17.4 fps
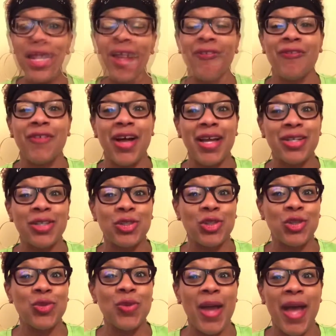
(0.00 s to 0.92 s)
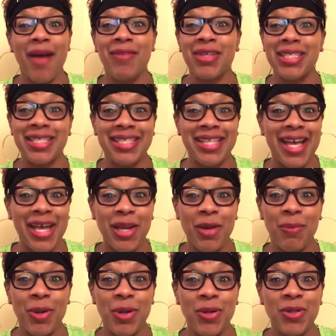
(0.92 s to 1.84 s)
If I do have a designer
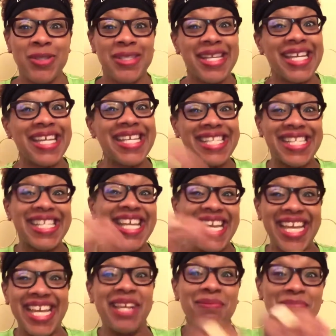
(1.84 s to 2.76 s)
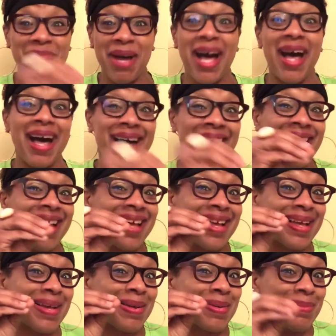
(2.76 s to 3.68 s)
purse, it's in my
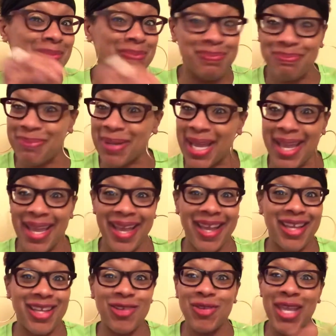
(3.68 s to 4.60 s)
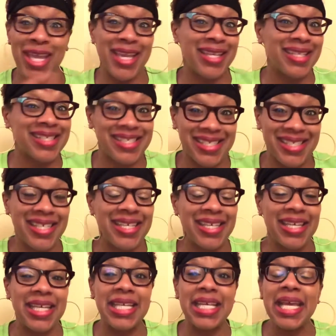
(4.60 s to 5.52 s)
bag. You can't see
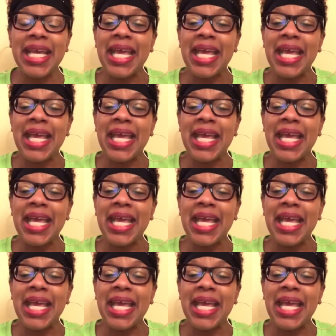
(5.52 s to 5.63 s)
it.